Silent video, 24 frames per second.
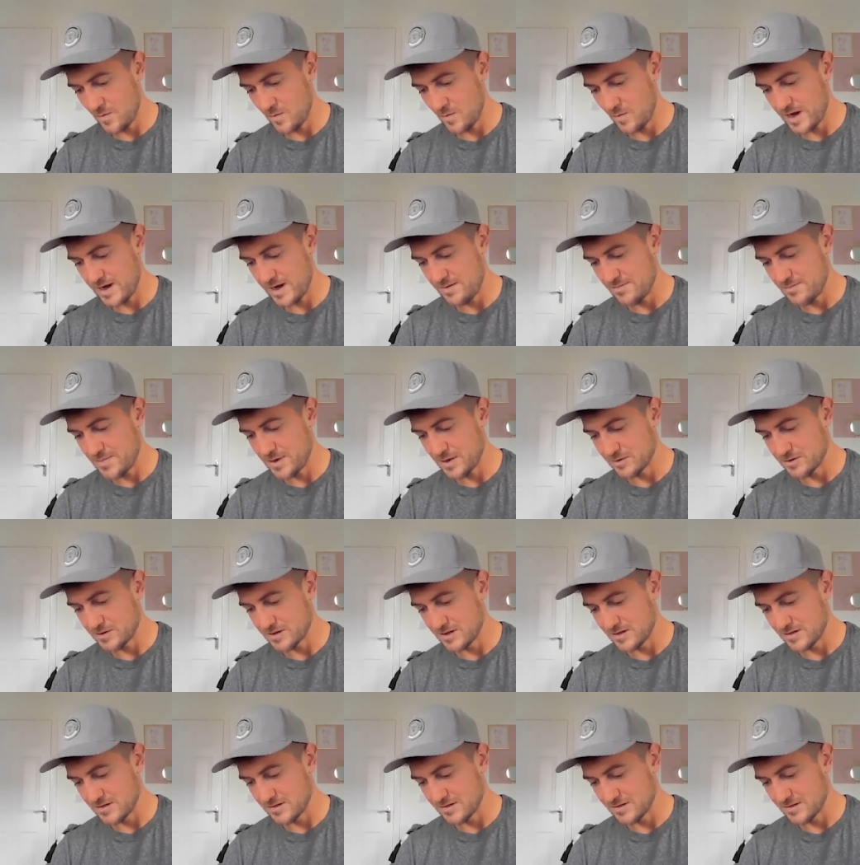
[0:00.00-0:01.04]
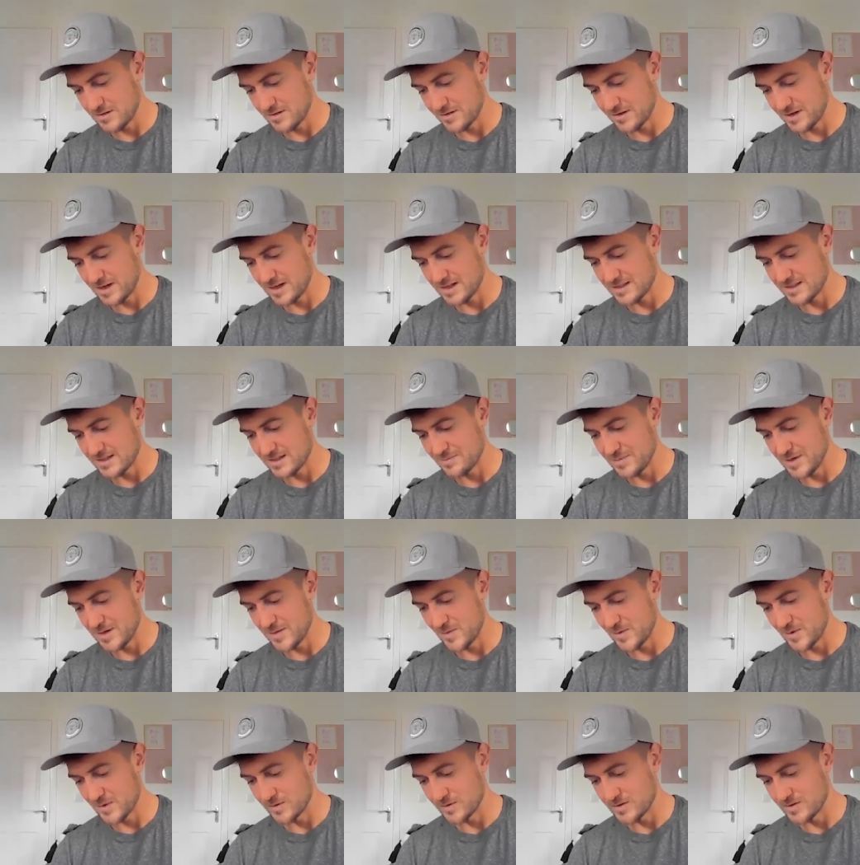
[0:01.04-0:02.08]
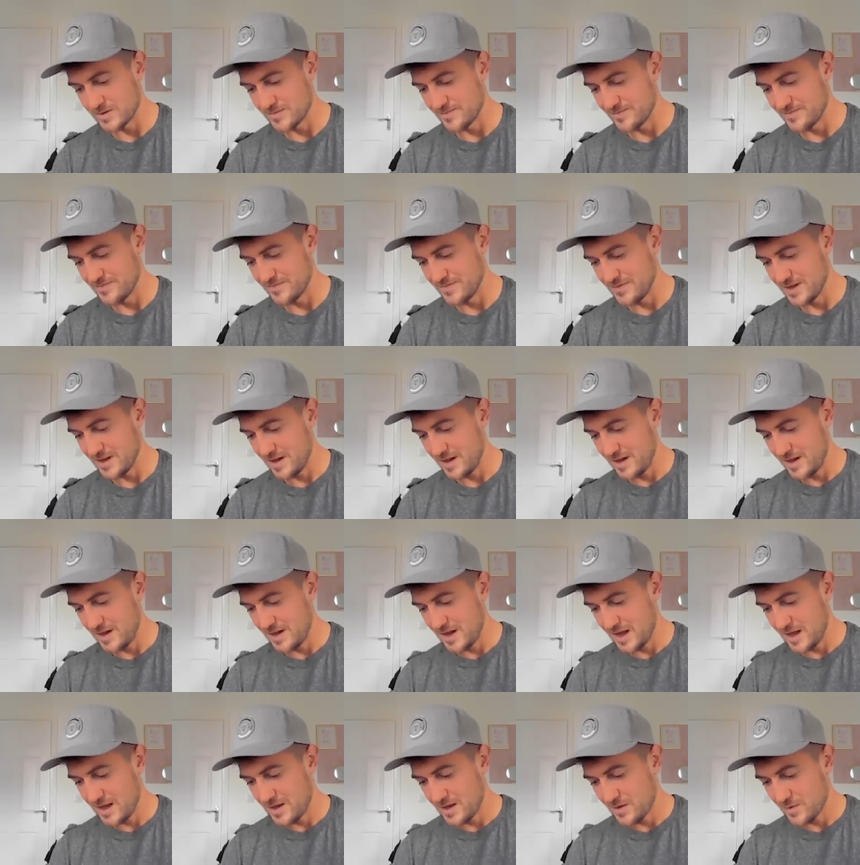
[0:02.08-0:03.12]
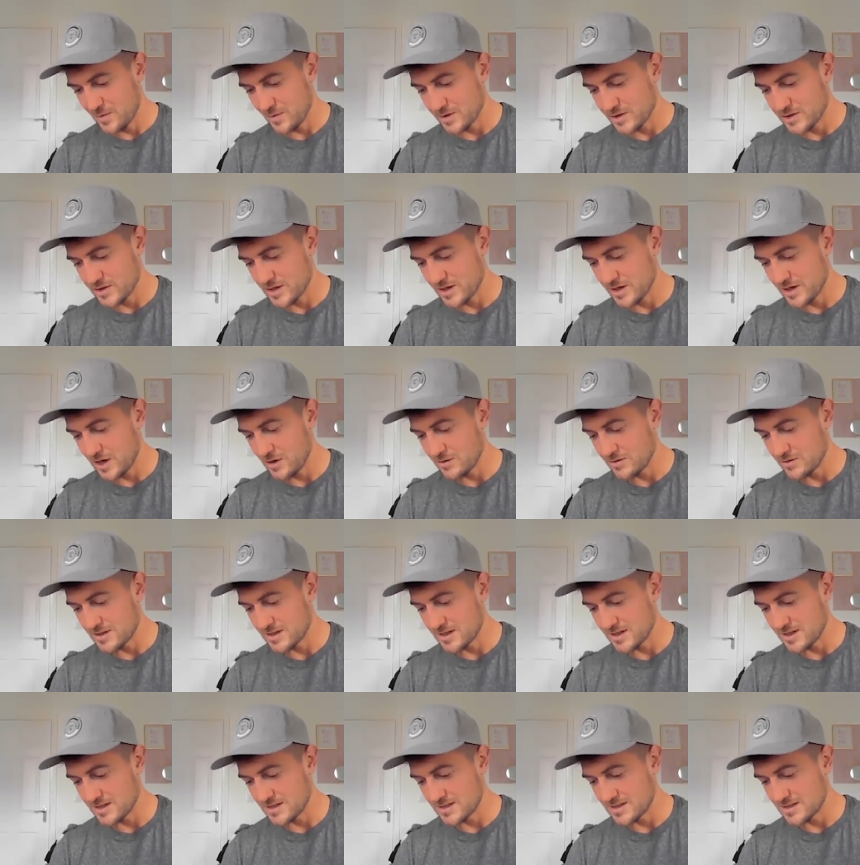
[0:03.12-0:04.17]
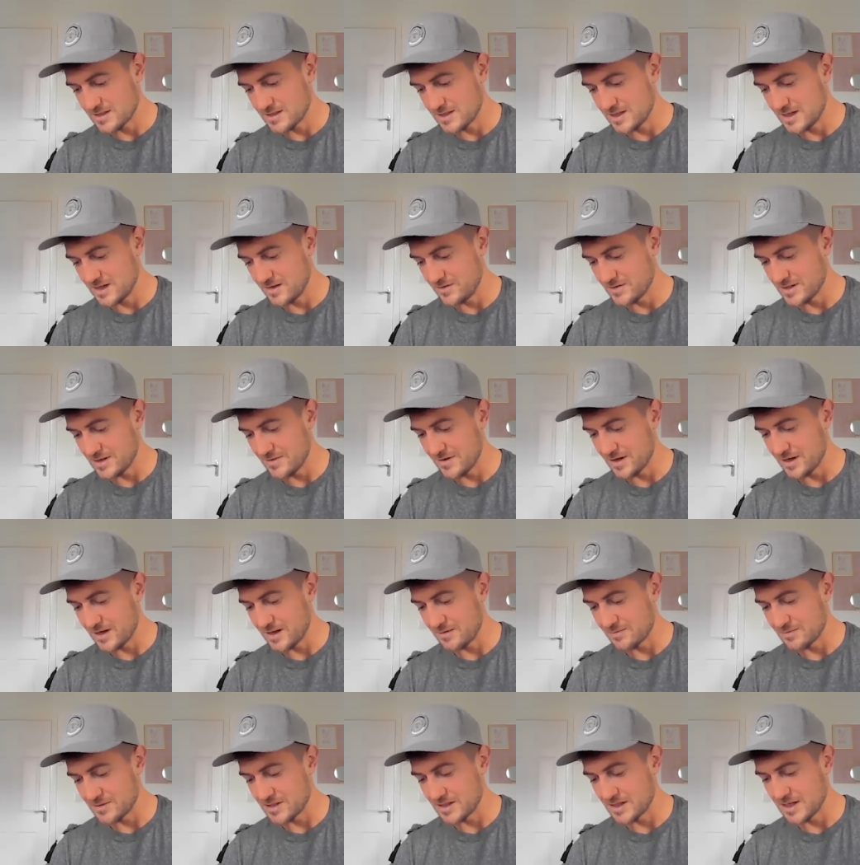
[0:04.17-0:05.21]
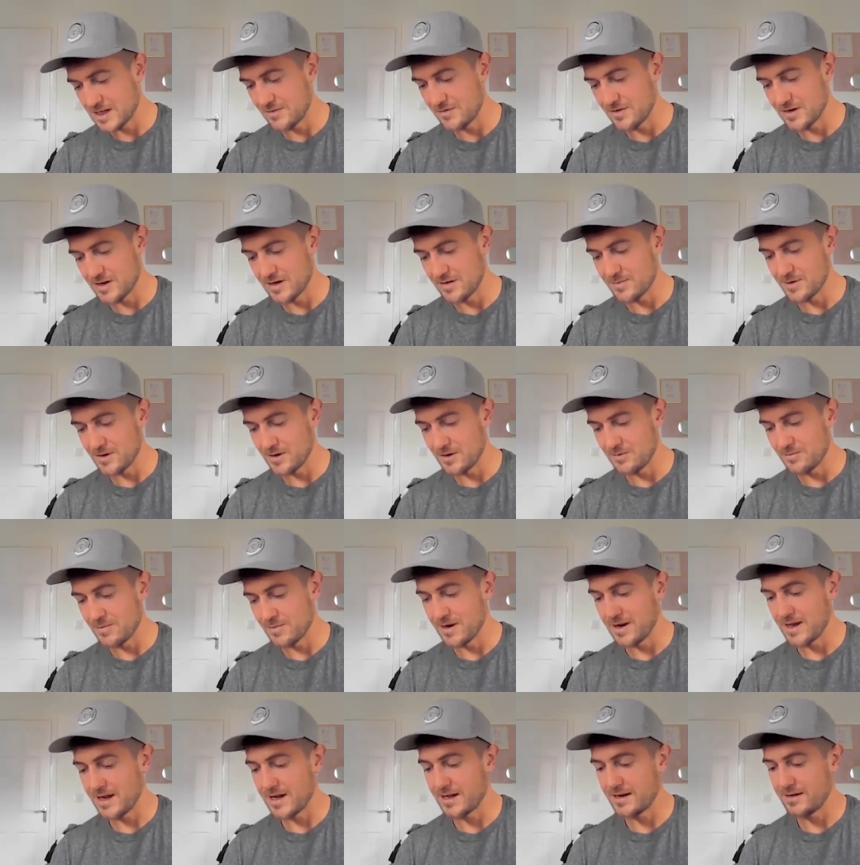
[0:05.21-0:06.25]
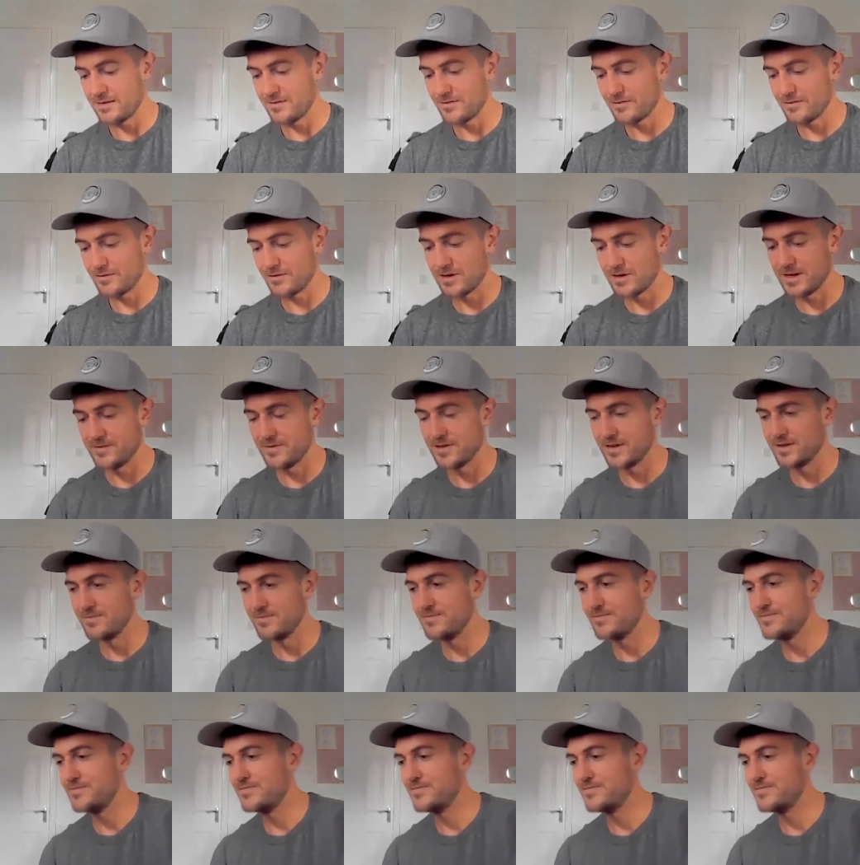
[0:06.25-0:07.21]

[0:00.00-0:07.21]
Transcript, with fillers: When Wilson, I guess that's Ben Wilson. What's the closest Steve has ever come to giving up on playing for a living?